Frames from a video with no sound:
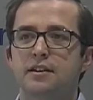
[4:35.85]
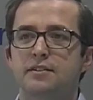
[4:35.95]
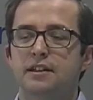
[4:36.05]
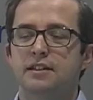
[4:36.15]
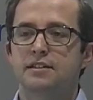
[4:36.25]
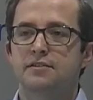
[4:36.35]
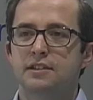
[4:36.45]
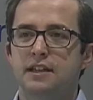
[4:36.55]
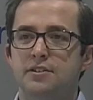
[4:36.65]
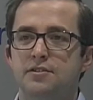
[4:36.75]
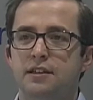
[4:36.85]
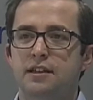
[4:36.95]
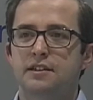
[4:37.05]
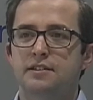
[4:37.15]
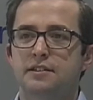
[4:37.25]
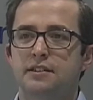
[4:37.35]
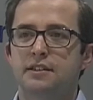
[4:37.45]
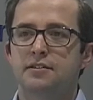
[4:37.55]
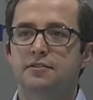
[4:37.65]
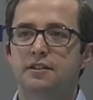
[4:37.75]
So that just gives an extra kicker to the
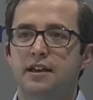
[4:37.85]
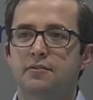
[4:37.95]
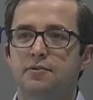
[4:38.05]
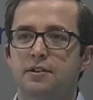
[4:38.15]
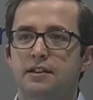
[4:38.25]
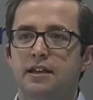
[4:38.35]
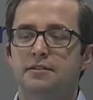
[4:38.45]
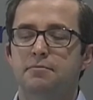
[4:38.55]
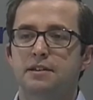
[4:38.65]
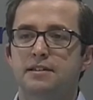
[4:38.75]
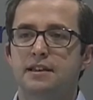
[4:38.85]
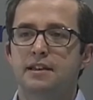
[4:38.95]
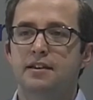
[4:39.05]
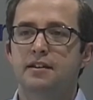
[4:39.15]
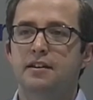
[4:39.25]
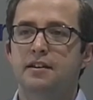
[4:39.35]
yield and really underpins their